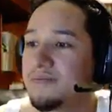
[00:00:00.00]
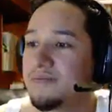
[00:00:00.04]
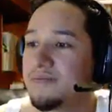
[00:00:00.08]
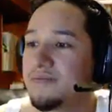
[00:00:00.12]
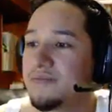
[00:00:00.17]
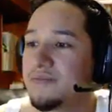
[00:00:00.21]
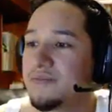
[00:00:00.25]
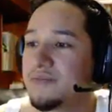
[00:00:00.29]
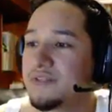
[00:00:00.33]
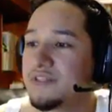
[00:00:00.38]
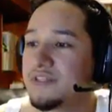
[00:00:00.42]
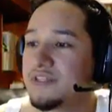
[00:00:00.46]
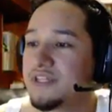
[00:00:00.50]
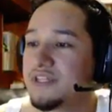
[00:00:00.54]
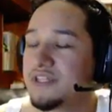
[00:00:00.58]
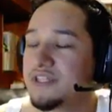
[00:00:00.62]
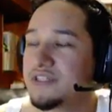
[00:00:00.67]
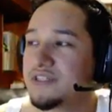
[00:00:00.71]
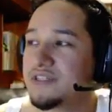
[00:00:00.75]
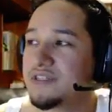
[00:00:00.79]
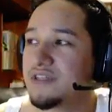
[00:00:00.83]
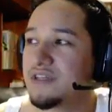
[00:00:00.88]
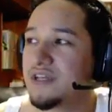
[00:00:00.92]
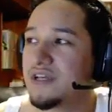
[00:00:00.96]

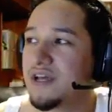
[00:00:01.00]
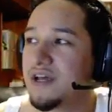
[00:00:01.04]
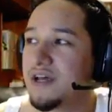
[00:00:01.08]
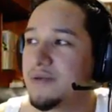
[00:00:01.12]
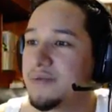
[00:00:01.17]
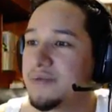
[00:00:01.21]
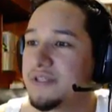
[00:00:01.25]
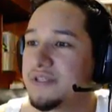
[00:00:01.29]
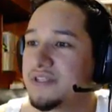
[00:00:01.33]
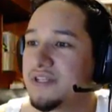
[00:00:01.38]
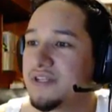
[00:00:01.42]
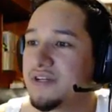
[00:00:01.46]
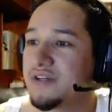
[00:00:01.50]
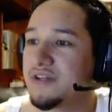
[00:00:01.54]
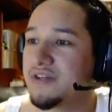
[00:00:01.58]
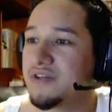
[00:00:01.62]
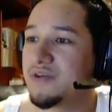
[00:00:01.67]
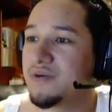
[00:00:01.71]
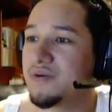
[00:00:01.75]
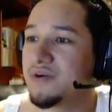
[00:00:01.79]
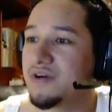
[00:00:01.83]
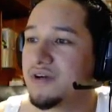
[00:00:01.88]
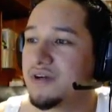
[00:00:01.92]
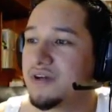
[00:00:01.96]
6 helmets that are
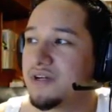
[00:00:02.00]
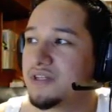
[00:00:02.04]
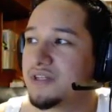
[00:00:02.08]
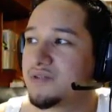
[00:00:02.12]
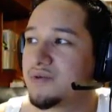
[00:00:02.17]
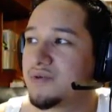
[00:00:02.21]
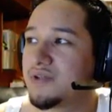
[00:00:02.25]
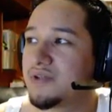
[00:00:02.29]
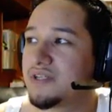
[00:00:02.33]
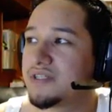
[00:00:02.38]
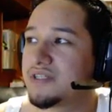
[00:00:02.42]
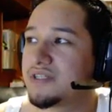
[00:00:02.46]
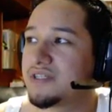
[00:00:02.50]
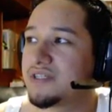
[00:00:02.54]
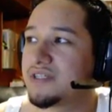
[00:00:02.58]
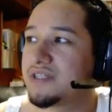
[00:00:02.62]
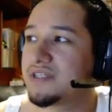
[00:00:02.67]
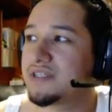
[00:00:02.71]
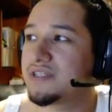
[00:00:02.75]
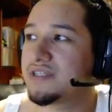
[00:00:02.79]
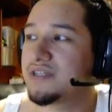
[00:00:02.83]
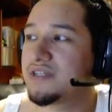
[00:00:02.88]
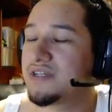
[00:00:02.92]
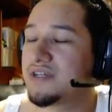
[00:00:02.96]
UR, as well as
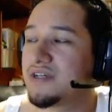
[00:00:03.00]
6